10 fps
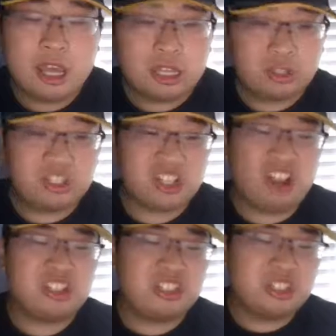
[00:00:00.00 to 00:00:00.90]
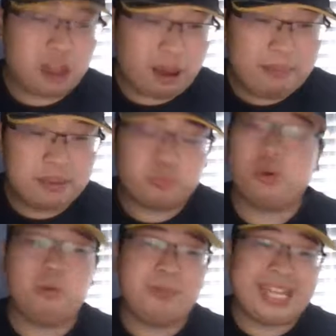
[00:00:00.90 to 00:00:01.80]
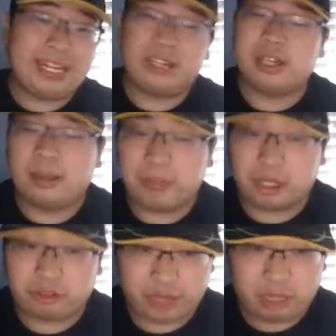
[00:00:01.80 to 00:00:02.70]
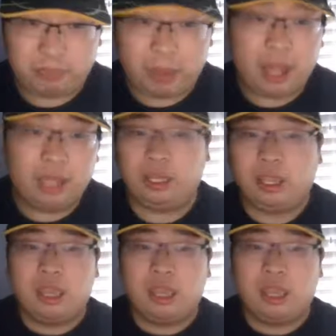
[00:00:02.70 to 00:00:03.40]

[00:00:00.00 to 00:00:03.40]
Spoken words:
So Josh Dobbs will be getting the number 3 spot.